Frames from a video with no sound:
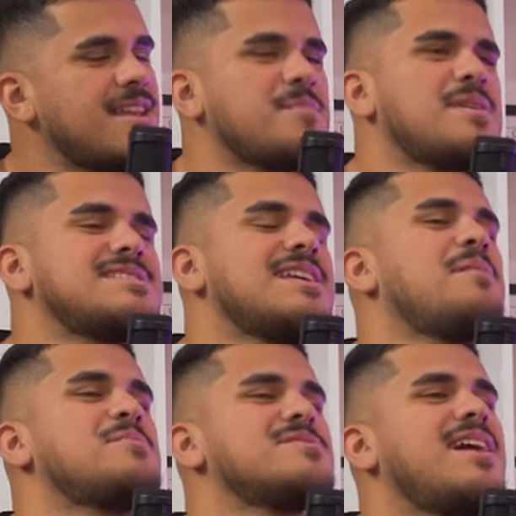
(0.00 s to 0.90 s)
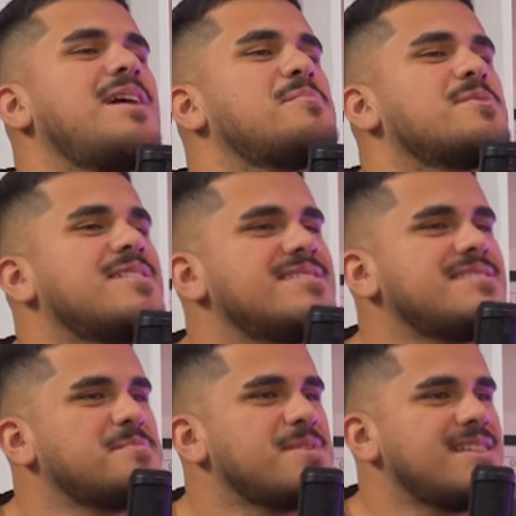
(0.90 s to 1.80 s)
I'm not saying I'm her type or
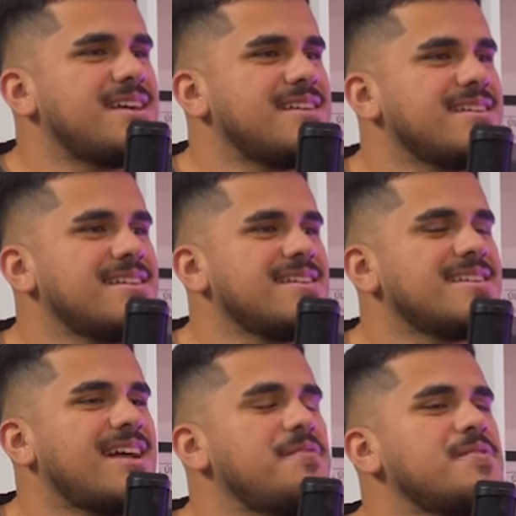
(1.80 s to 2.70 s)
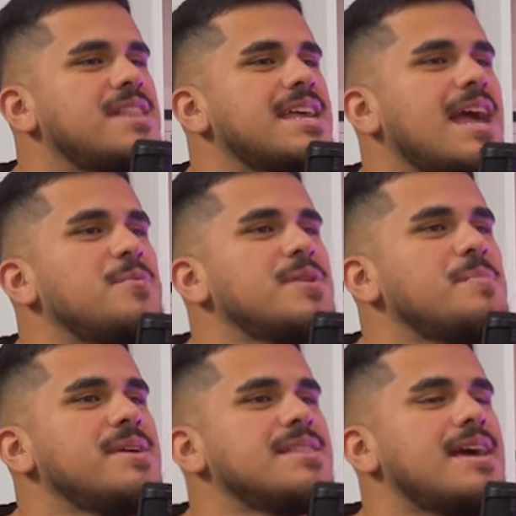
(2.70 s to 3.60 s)
nothing, but like, I feel like I would
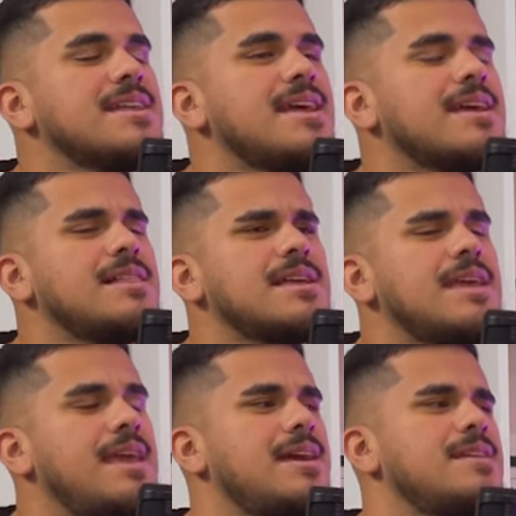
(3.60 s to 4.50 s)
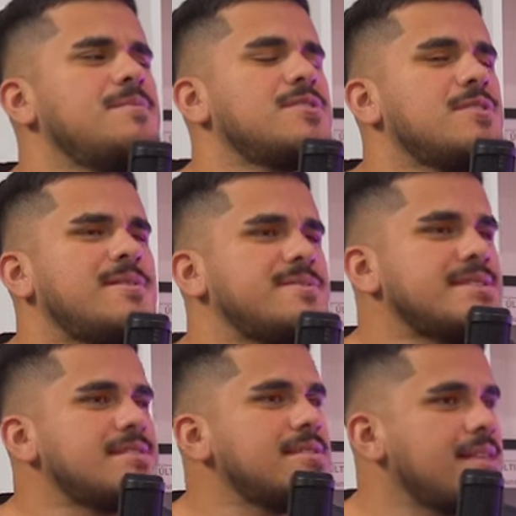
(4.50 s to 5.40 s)
have been like that guy. Like, type. hey, I didn't even know I
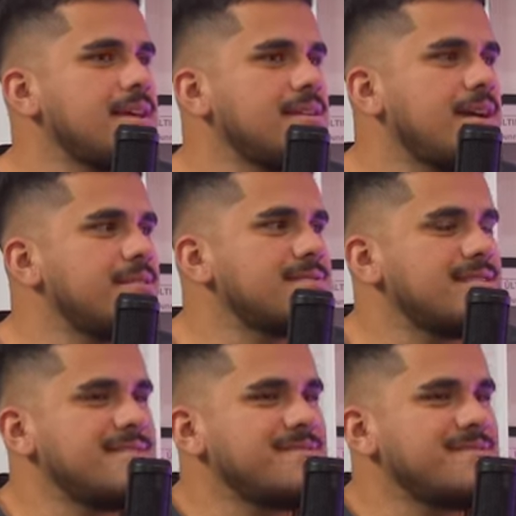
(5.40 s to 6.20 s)
was into like guys like.